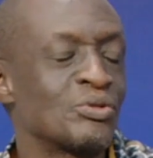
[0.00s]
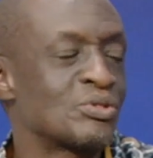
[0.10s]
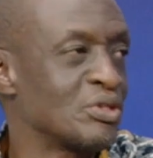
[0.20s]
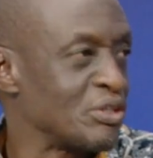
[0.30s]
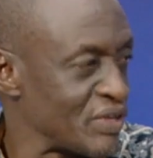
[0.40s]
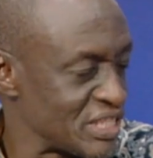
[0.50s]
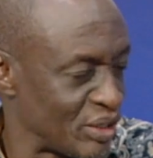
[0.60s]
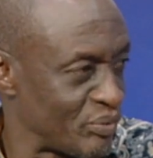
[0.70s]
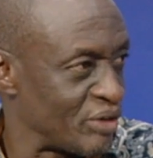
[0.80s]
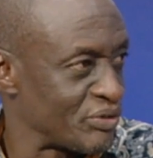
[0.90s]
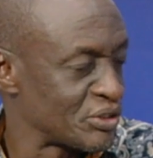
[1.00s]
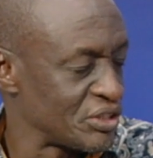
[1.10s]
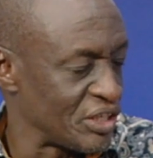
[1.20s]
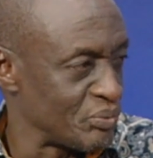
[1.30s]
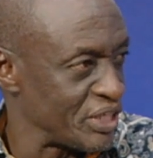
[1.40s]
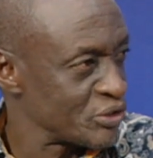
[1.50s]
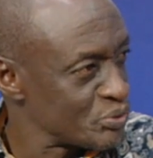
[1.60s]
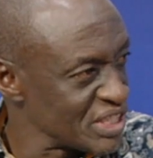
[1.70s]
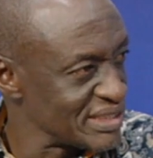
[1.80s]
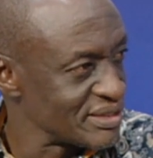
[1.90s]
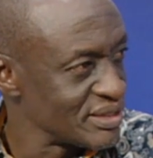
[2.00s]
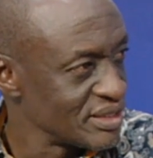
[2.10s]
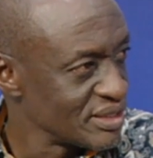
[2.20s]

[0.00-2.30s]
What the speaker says: was not the first time I have shared my experience